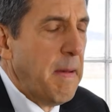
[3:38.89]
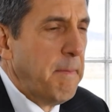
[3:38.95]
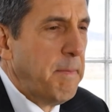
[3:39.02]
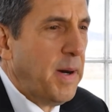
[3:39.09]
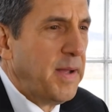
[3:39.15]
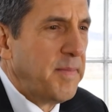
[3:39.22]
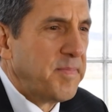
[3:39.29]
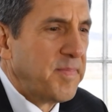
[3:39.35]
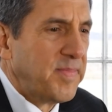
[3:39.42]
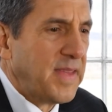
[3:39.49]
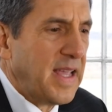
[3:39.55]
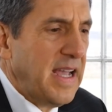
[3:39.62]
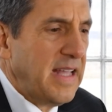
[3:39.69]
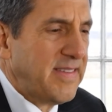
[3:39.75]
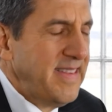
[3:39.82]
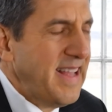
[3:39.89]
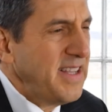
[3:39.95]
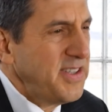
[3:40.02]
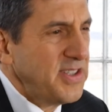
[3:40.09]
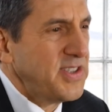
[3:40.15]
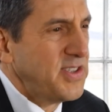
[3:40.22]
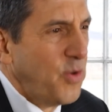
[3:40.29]
But it's not
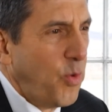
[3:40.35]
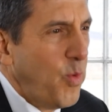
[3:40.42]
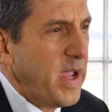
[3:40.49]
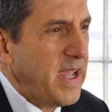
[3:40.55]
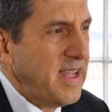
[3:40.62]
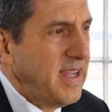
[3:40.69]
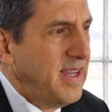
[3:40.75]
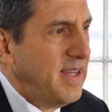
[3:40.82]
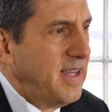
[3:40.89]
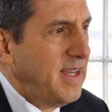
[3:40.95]
just the weight.